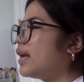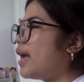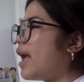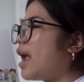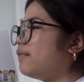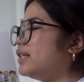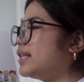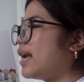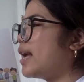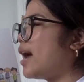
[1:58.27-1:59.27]
Every
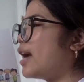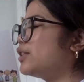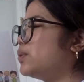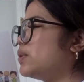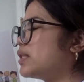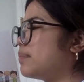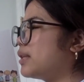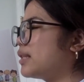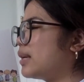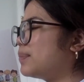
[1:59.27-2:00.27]
day I do
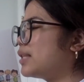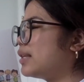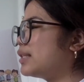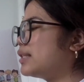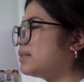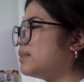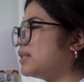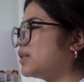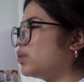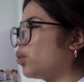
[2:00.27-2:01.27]
something that upsets
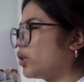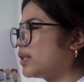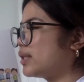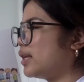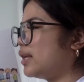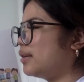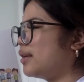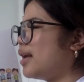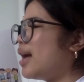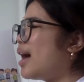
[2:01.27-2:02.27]
Mrs. Gorski.
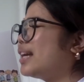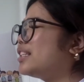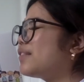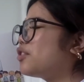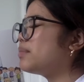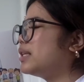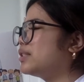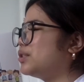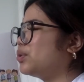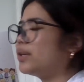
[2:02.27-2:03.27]
I never
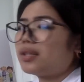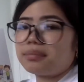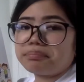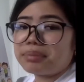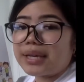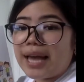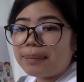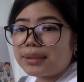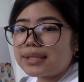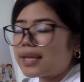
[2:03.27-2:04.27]
to do it, but it
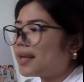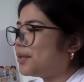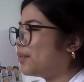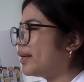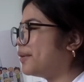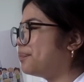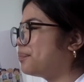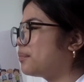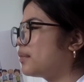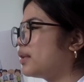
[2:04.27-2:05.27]
happens anyway.
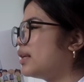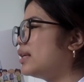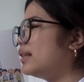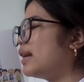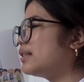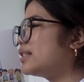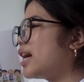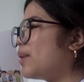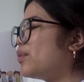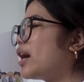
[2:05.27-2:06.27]
Like the
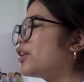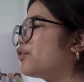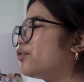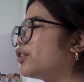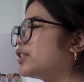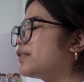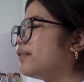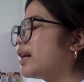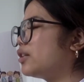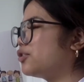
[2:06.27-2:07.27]
time we had our first
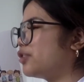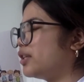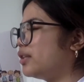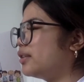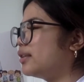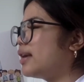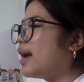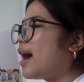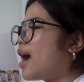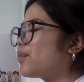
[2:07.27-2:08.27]
file drill.
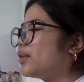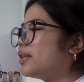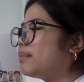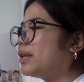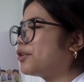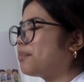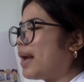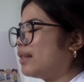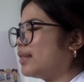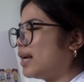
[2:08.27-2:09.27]
I really made her
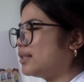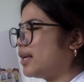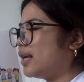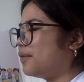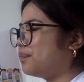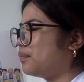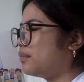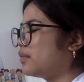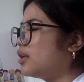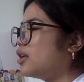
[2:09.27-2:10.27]
mad that day.
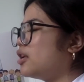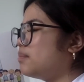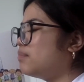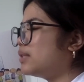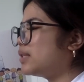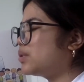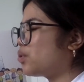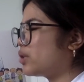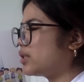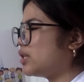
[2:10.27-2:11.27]
Mrs.
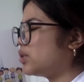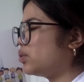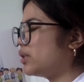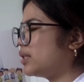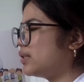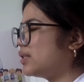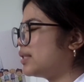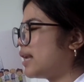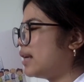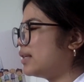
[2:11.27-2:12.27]
Gorski told us to
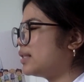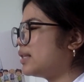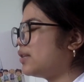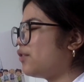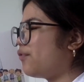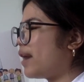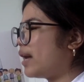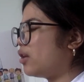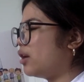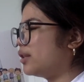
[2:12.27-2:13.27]
stand a single
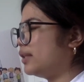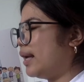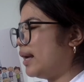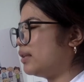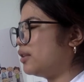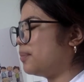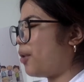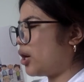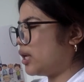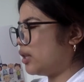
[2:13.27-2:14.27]
file on the line in the
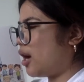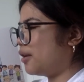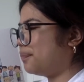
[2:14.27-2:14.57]
parking lot.